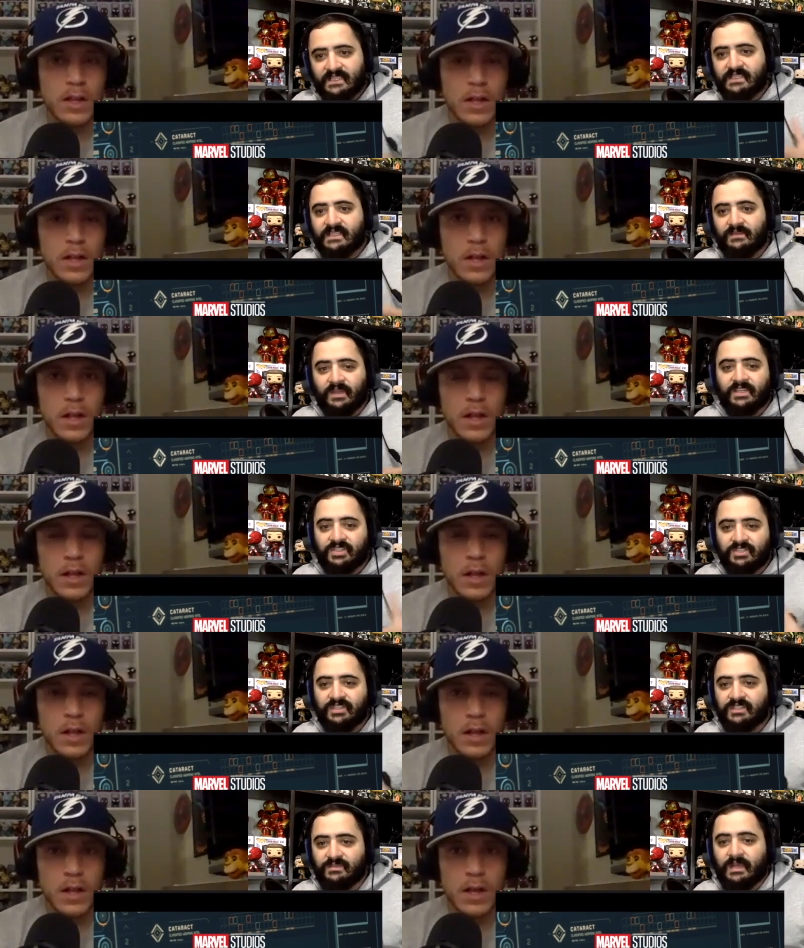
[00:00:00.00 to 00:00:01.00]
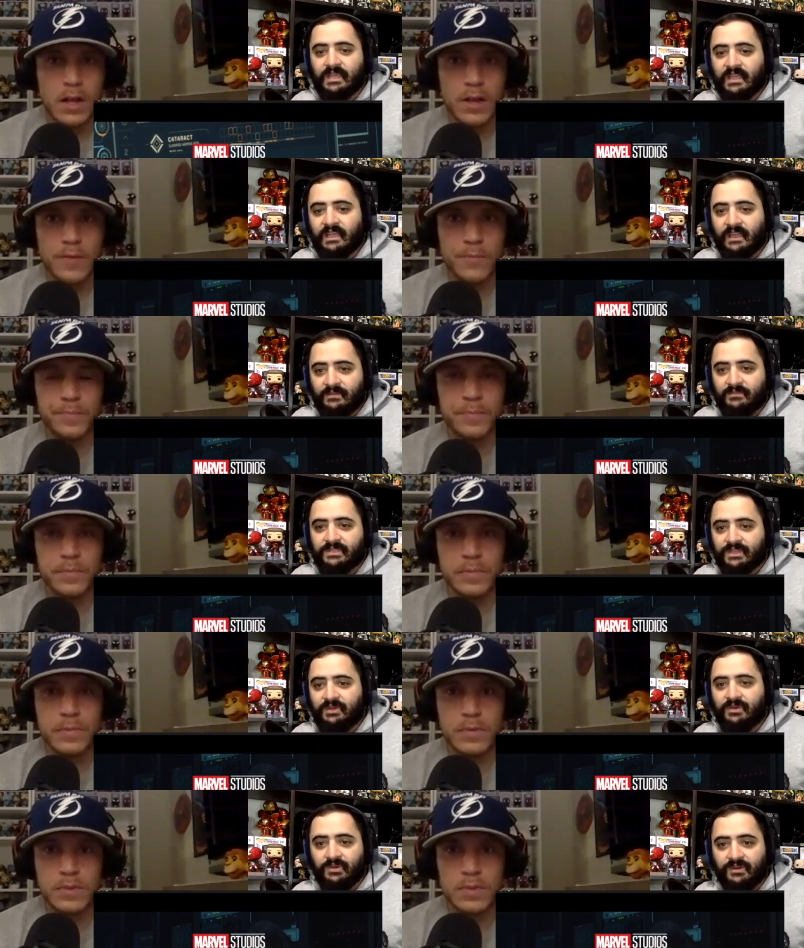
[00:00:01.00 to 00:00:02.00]
Speaker 1: seem like she's making him
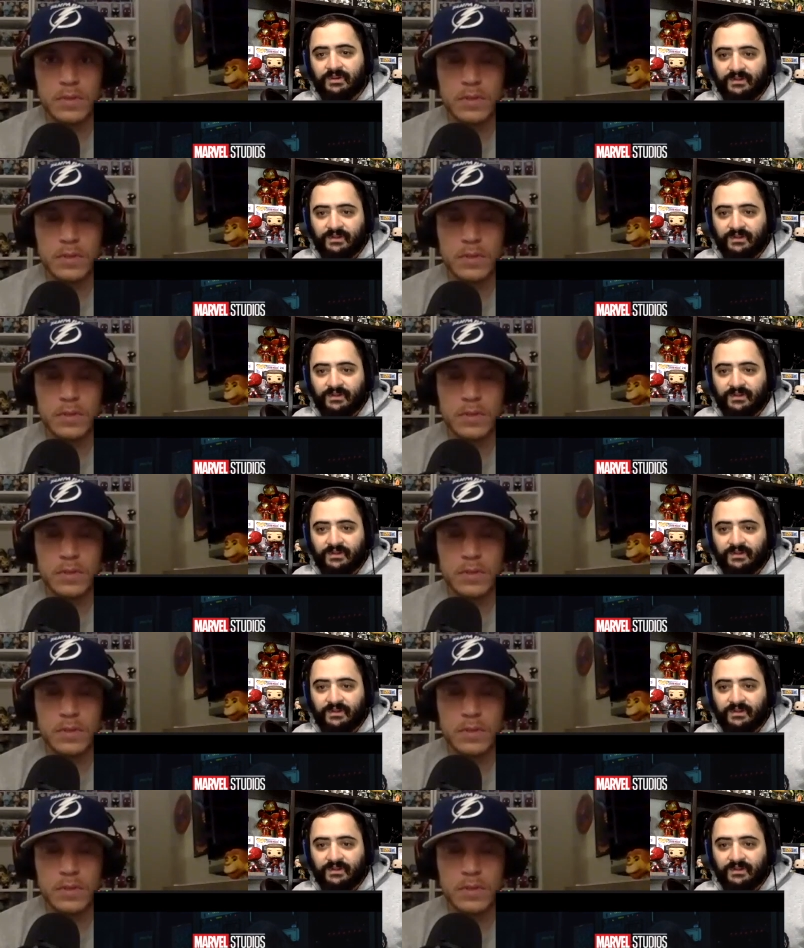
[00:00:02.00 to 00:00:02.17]
too.